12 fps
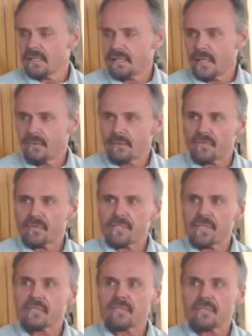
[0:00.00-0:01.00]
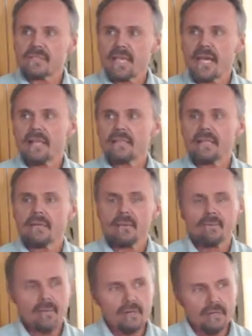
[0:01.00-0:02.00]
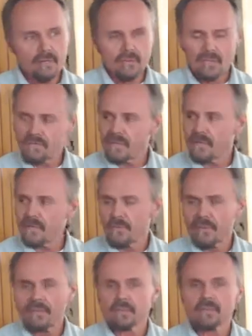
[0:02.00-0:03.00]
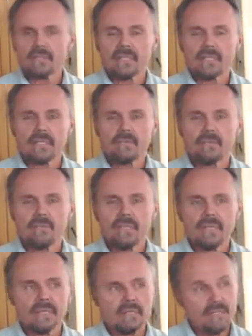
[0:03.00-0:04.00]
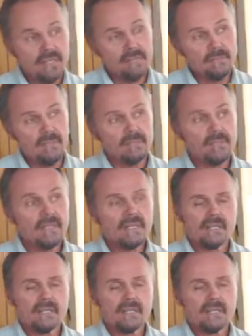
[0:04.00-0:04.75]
Now, we've since decided that we want to go to a different kind of boat, and that would be a sailboat.